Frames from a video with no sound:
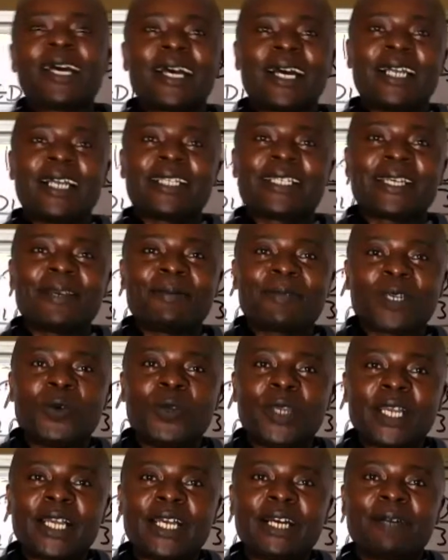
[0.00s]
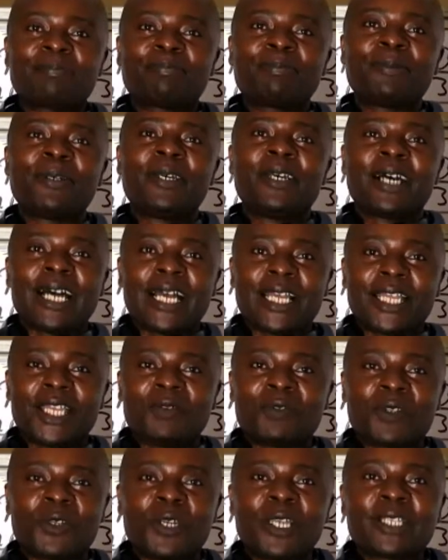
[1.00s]
At times I wake up, I
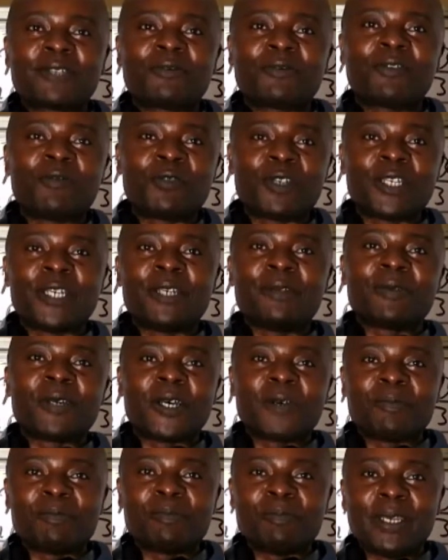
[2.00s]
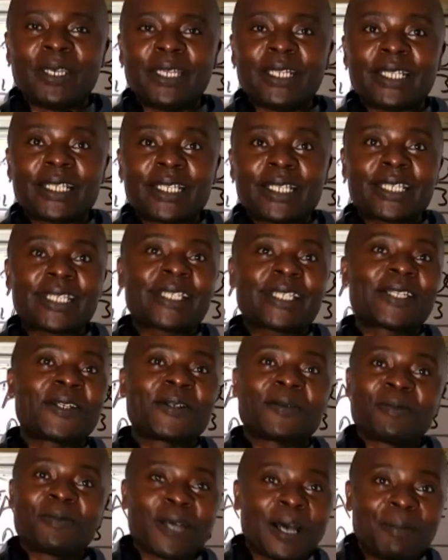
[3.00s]
give students 15 minutes
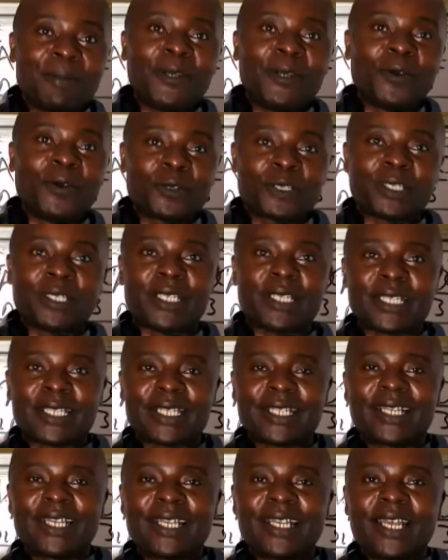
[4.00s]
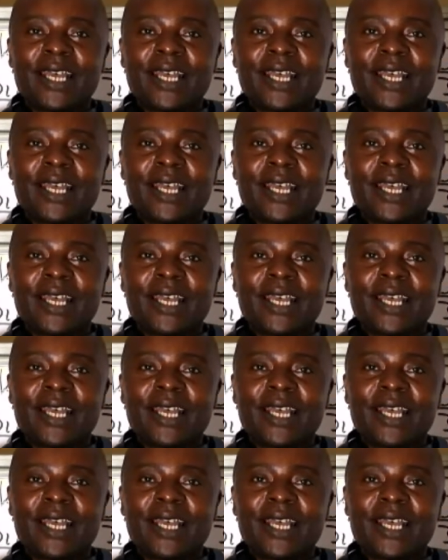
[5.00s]
notice,